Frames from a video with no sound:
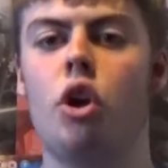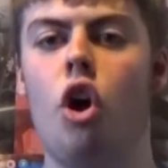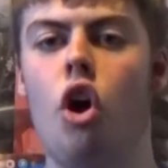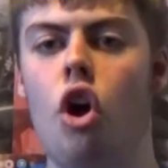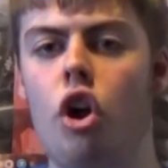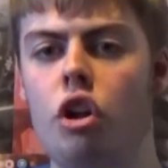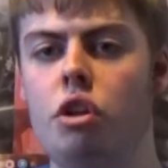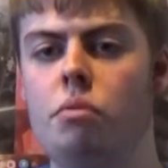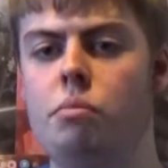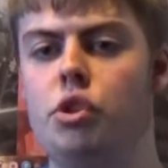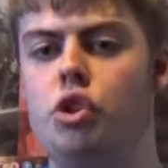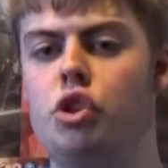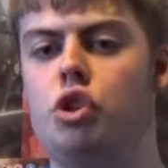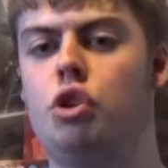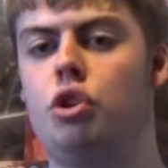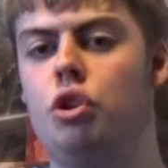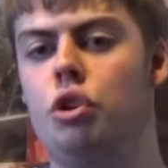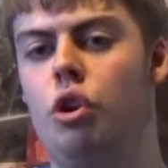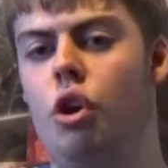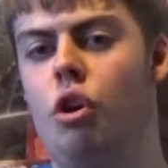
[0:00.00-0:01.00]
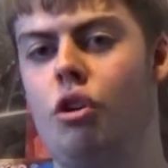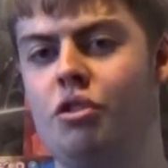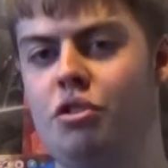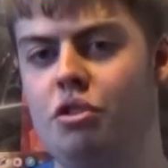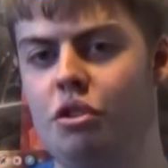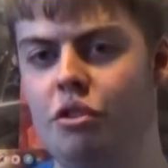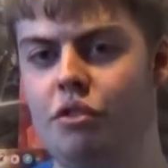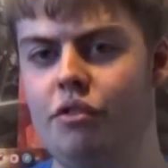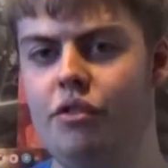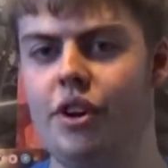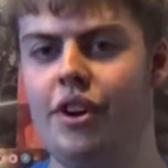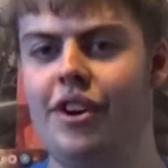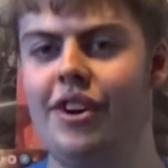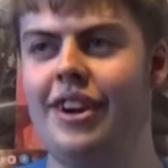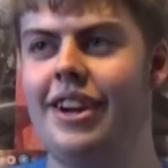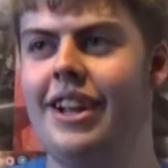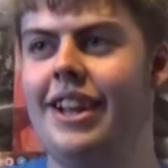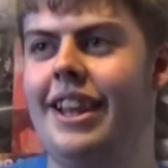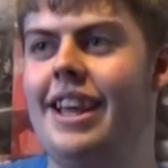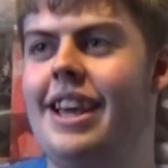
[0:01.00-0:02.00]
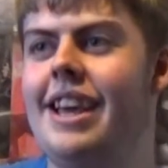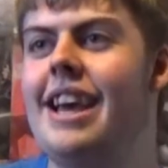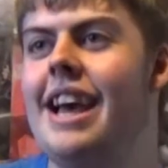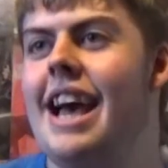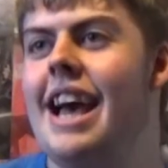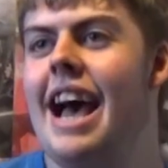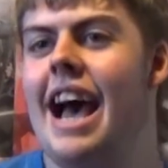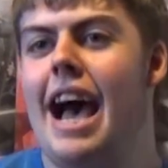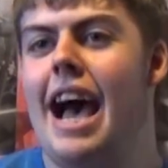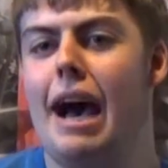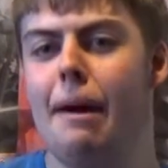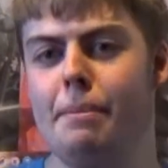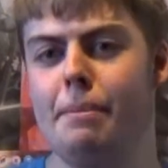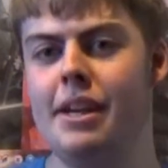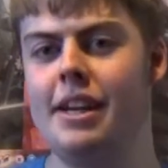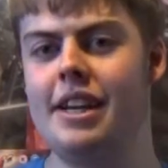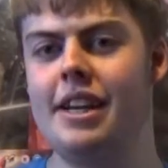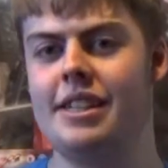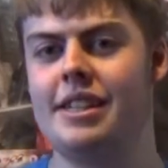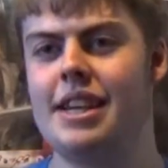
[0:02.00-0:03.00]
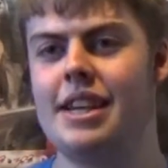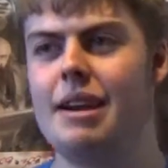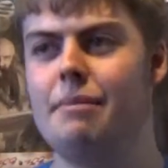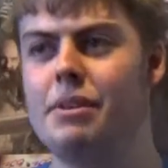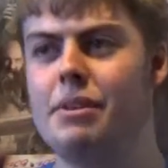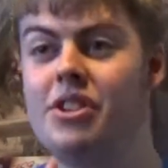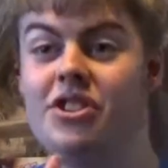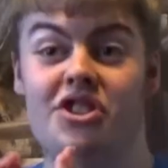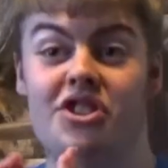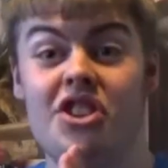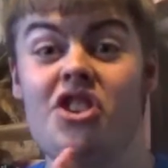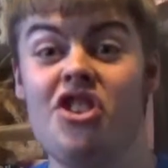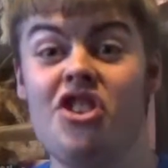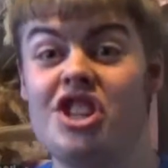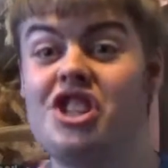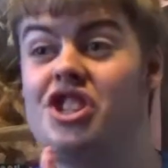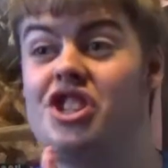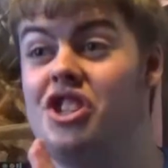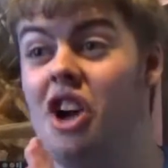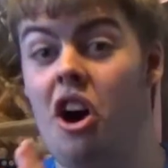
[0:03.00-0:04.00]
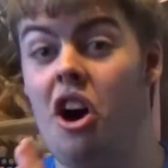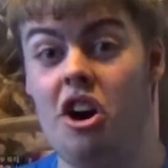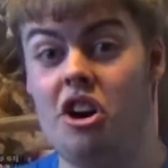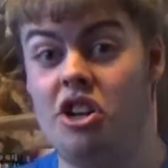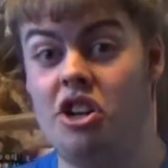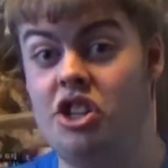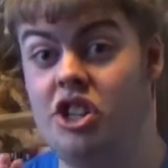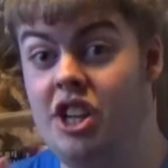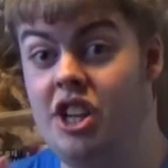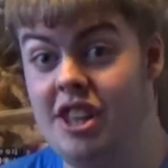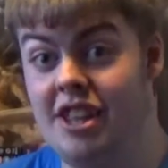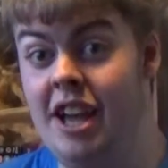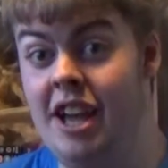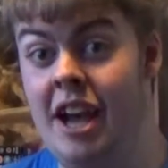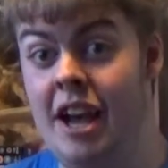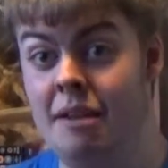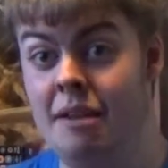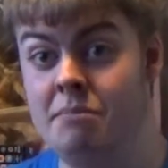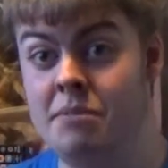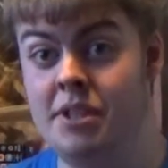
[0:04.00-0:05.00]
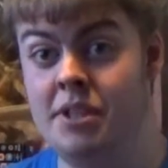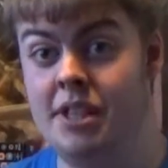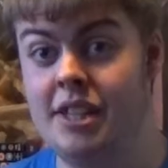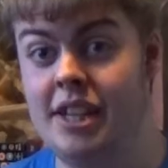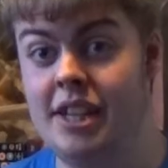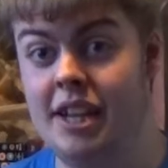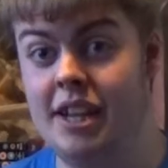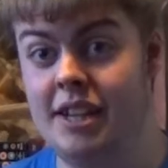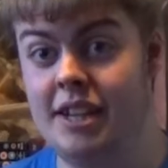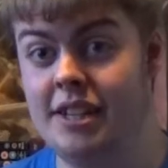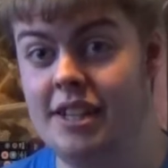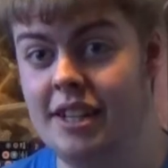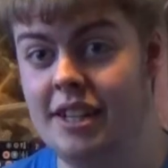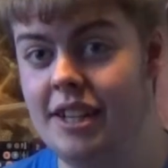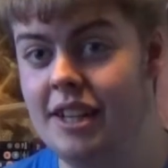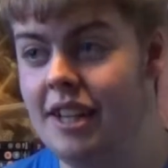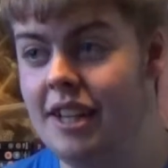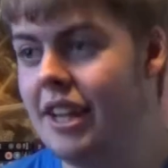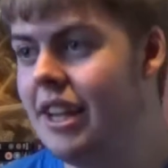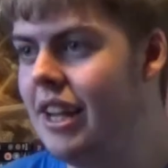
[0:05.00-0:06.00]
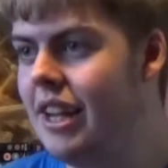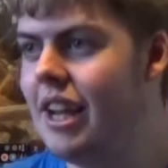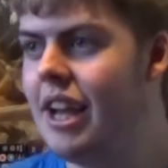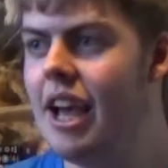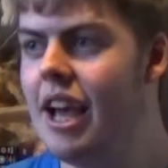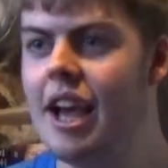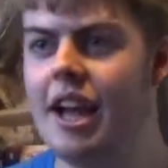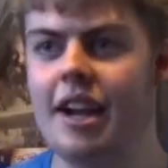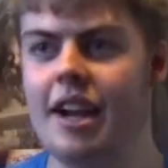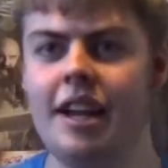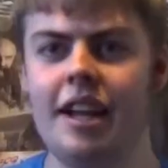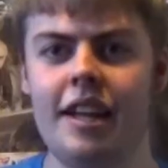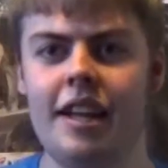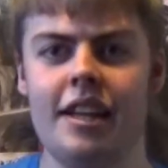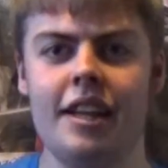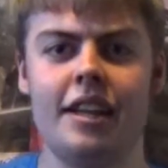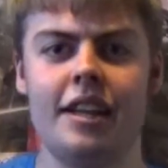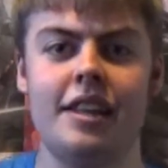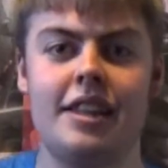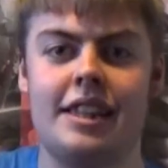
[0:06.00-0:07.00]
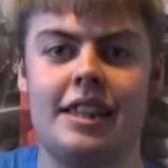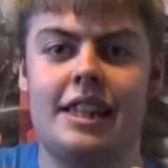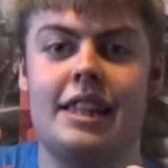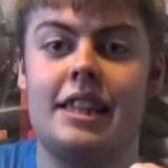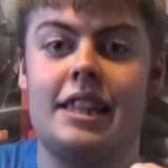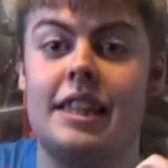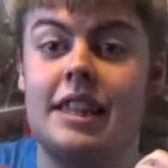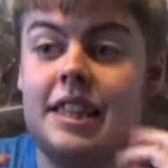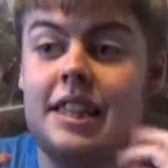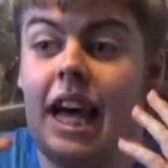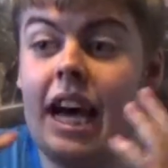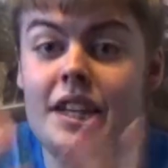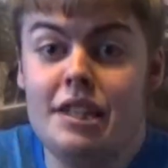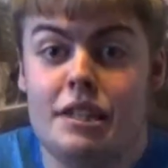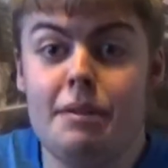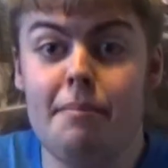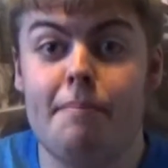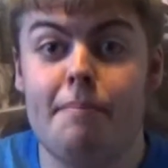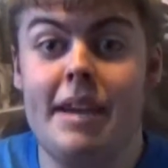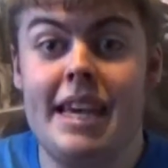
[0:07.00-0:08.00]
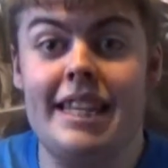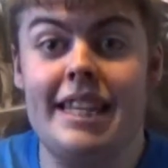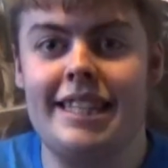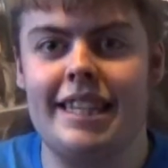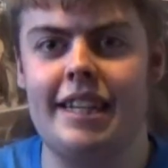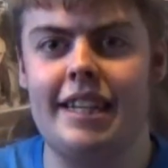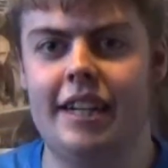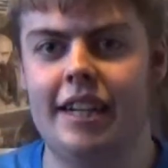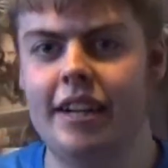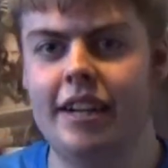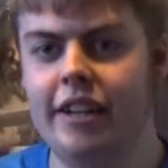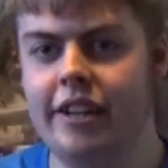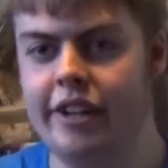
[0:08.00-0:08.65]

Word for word: Hollywood gloss over, like, happiness, happiness. There is dark shit that happens at the end. And uh, that's amazing!